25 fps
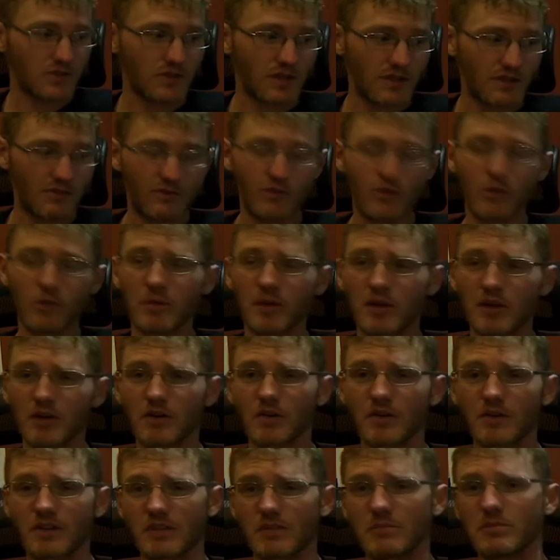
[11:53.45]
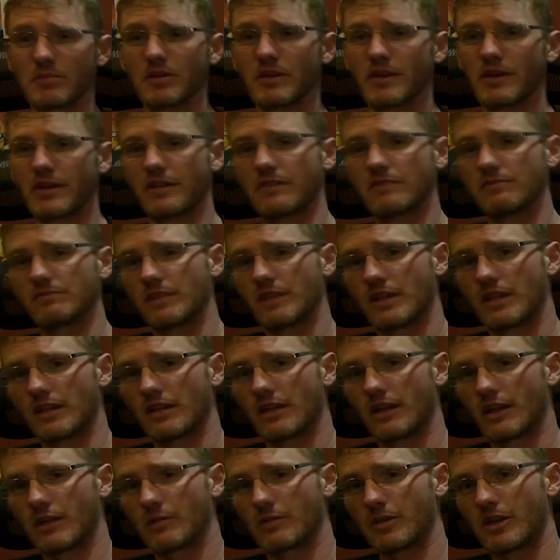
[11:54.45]
They feel better on the M-Play. I
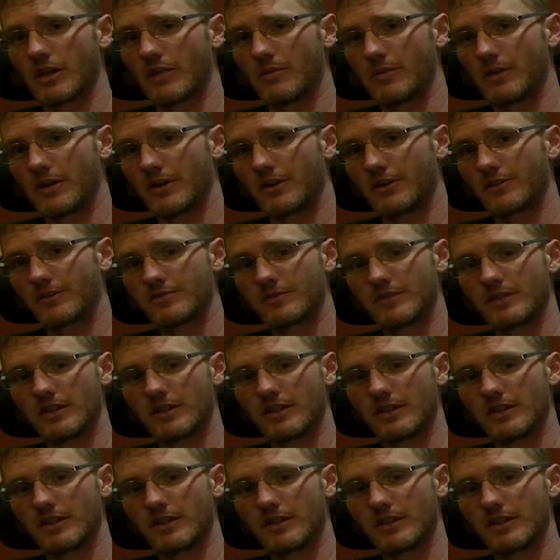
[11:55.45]
like them a lot better.